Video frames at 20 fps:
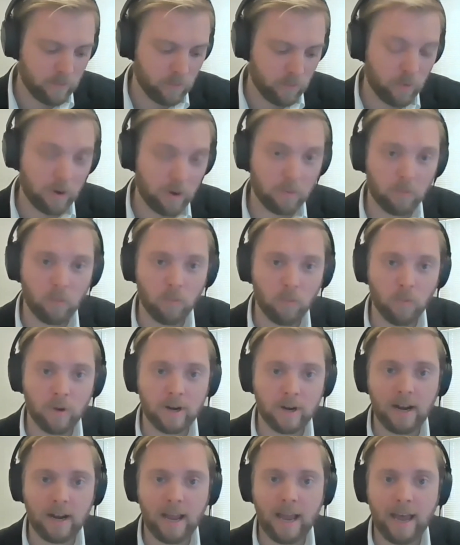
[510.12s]

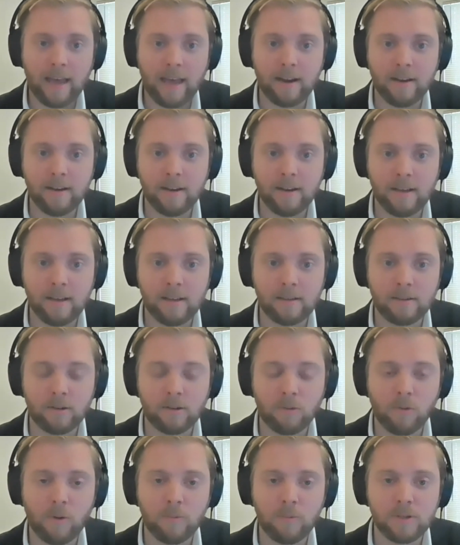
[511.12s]
what it had
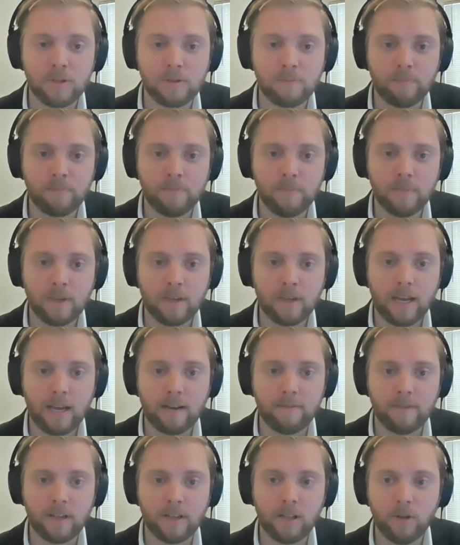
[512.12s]
or what was
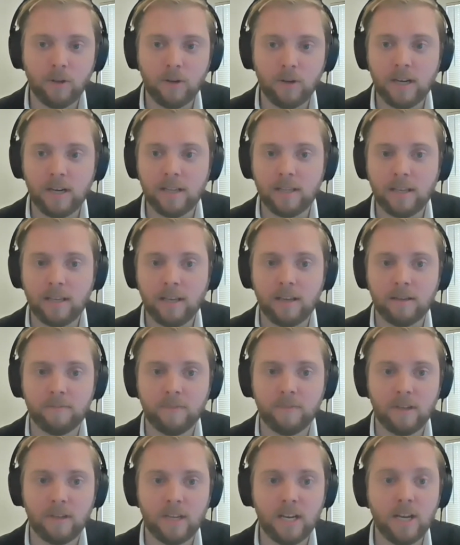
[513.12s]
kind of included in the
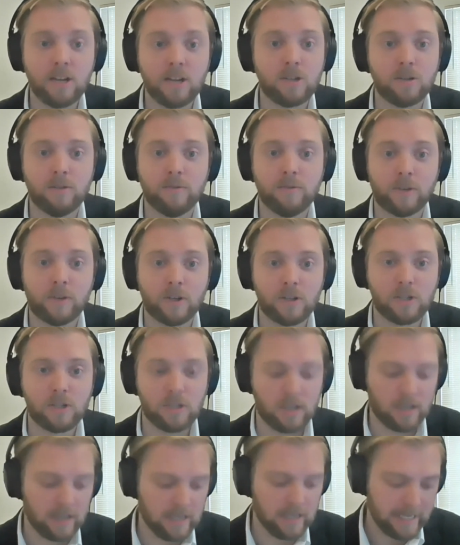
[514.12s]
initial
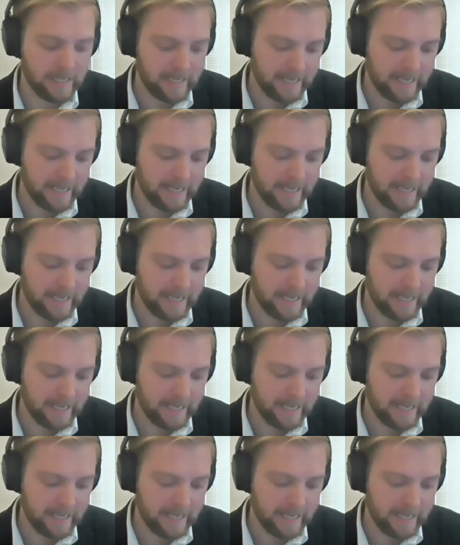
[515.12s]
version.